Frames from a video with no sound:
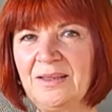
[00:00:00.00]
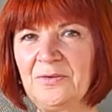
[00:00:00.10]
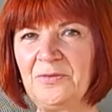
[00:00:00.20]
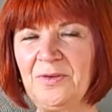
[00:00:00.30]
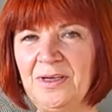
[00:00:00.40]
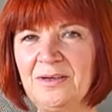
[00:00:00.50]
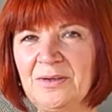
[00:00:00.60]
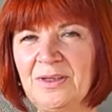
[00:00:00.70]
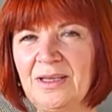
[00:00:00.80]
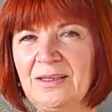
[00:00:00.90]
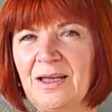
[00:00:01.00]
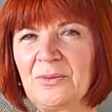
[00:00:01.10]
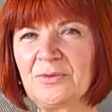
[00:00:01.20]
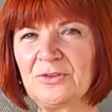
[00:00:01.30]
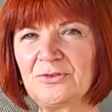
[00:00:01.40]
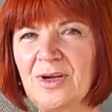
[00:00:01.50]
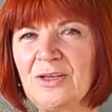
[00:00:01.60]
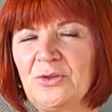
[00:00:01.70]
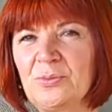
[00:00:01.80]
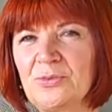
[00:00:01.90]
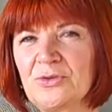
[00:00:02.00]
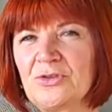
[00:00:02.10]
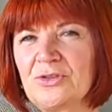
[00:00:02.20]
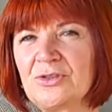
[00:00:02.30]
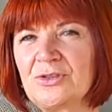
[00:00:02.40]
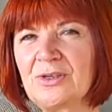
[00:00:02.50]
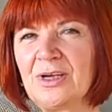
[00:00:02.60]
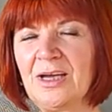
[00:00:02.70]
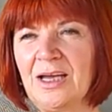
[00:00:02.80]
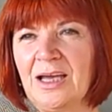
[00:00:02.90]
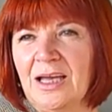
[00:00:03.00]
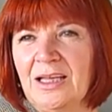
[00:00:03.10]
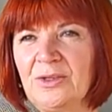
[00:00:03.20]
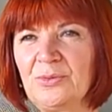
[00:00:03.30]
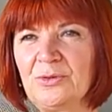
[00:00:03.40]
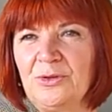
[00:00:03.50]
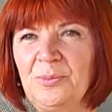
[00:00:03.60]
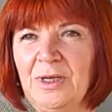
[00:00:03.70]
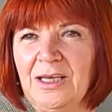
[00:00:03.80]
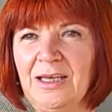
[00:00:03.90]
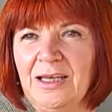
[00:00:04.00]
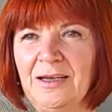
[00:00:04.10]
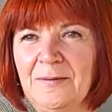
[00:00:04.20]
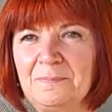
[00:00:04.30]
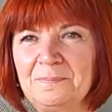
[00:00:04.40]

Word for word: The fear that I would try to push, it would be,